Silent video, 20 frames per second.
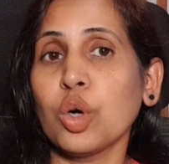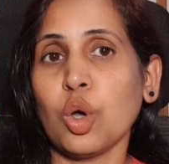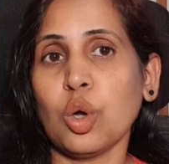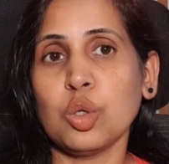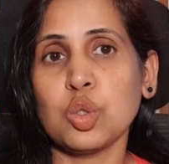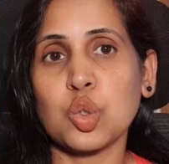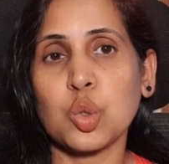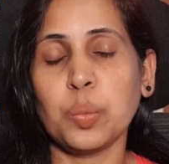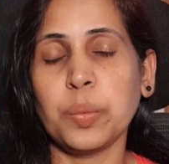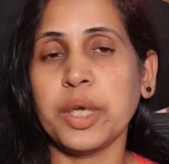
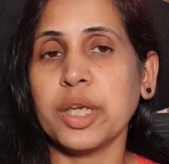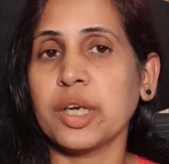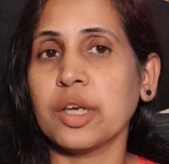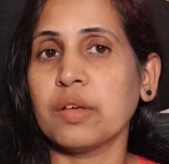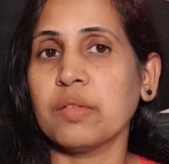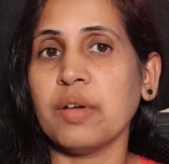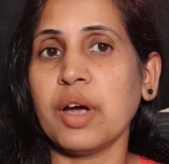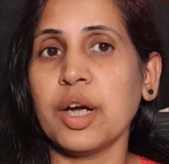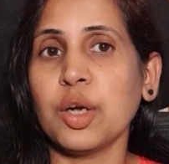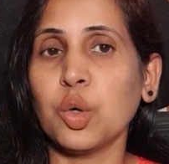also be
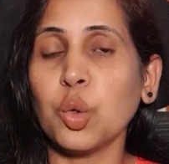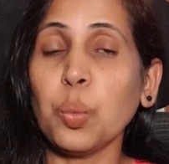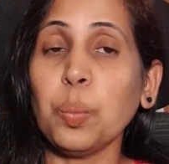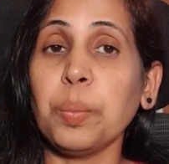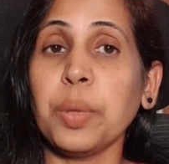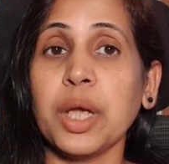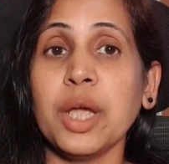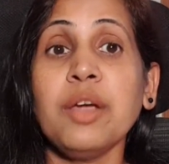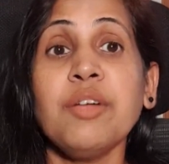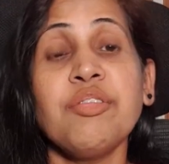required to
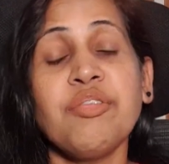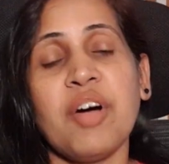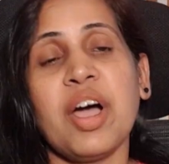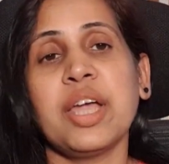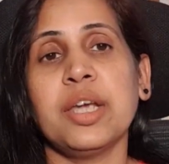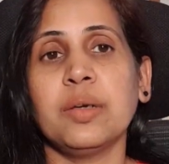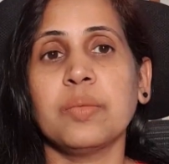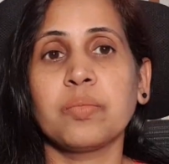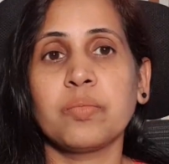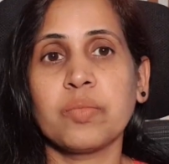pay
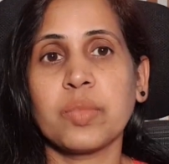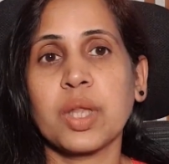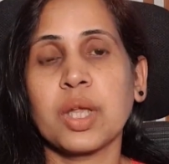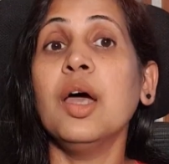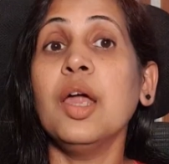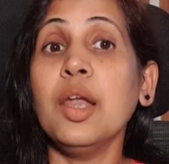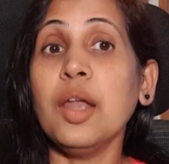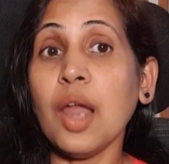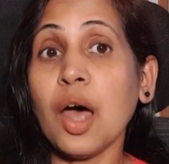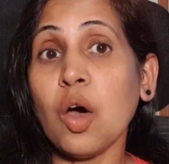fine.
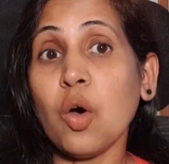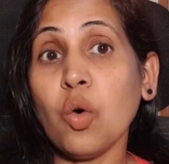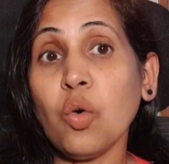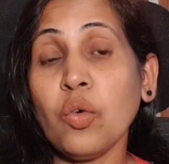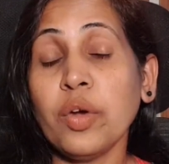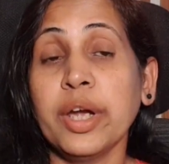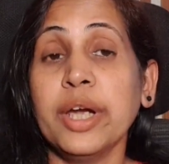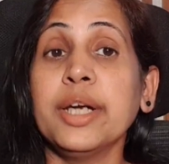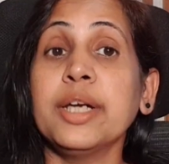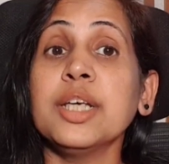Now,
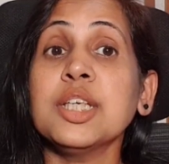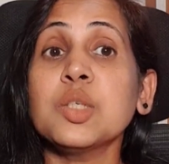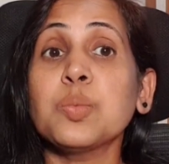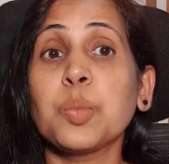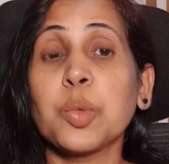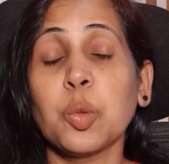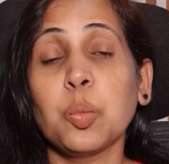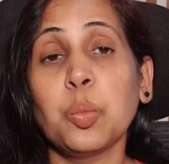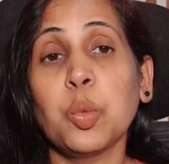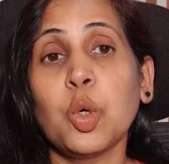it is
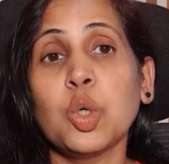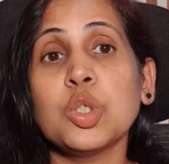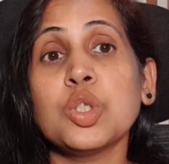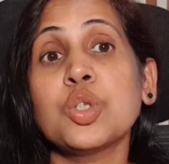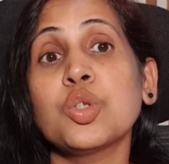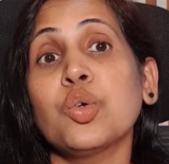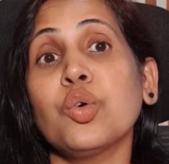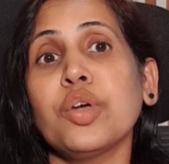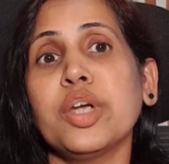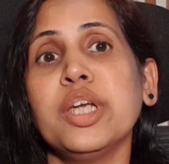proposed
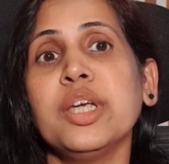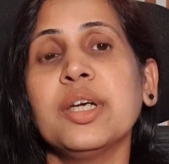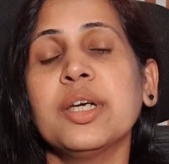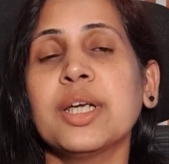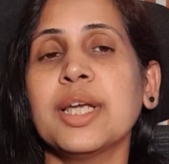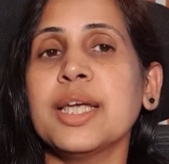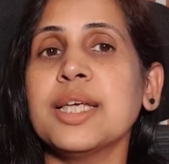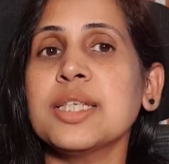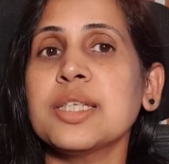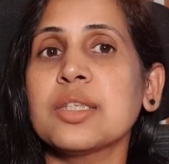to
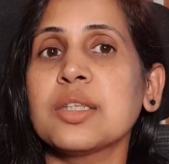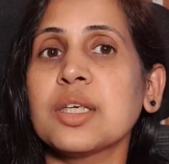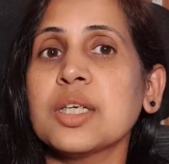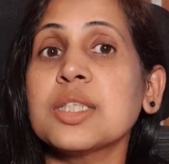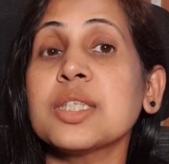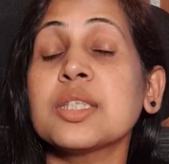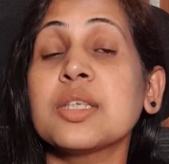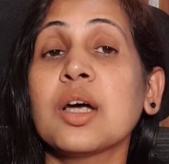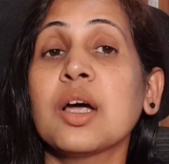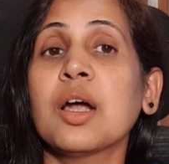increase
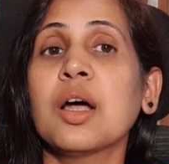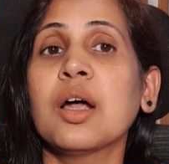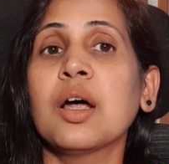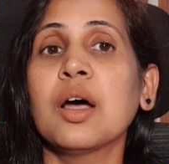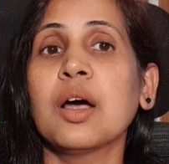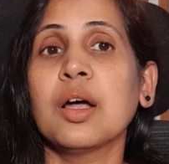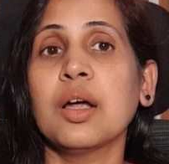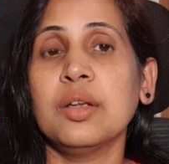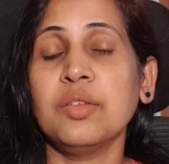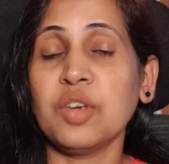this
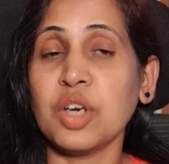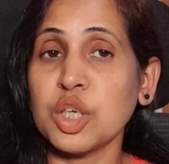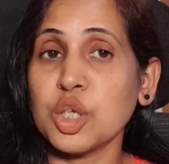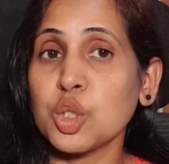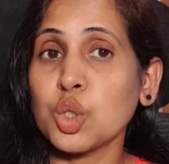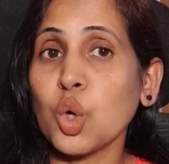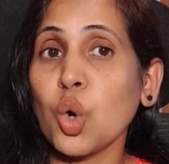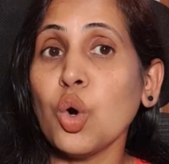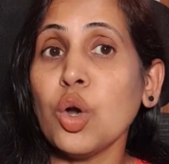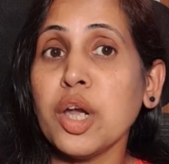
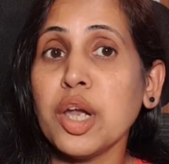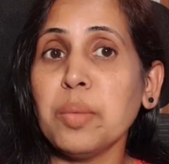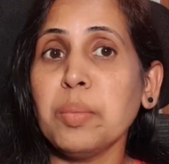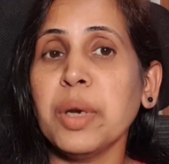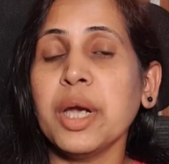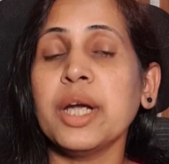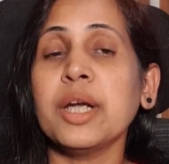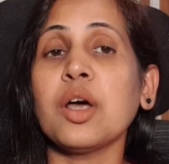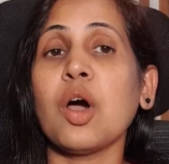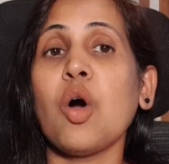threshold
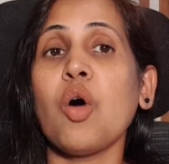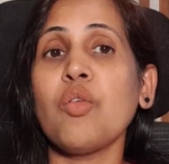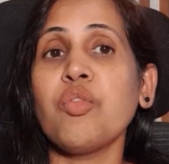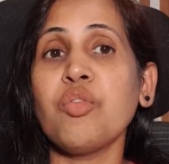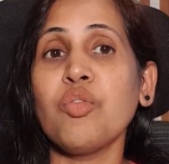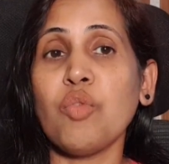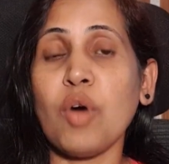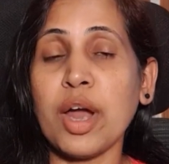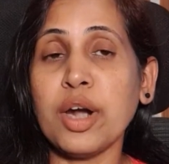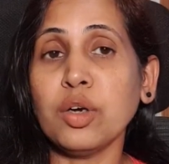limit of
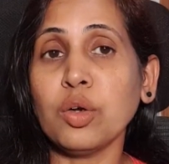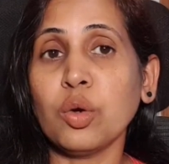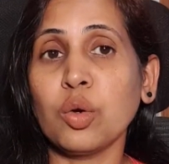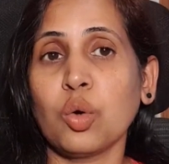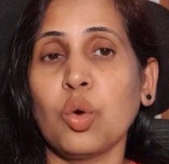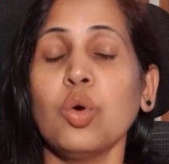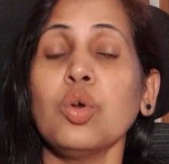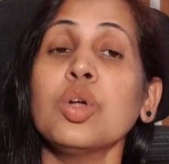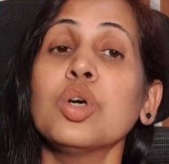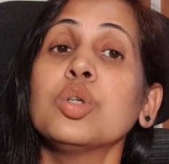1
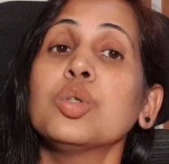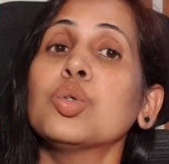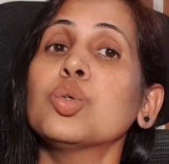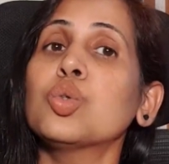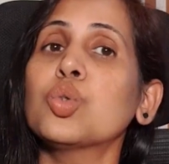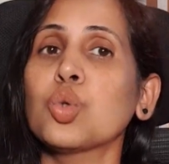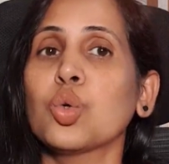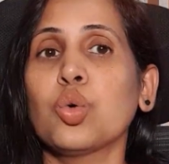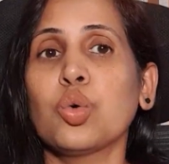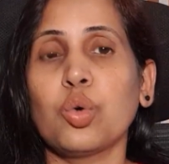crore to
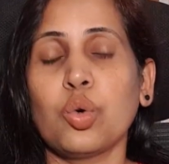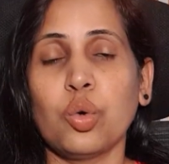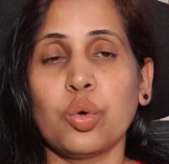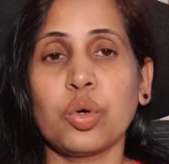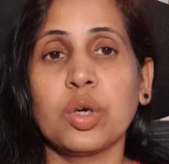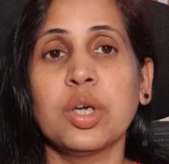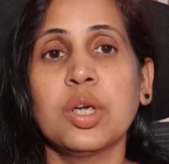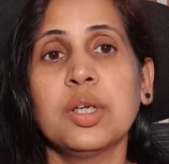2 crore.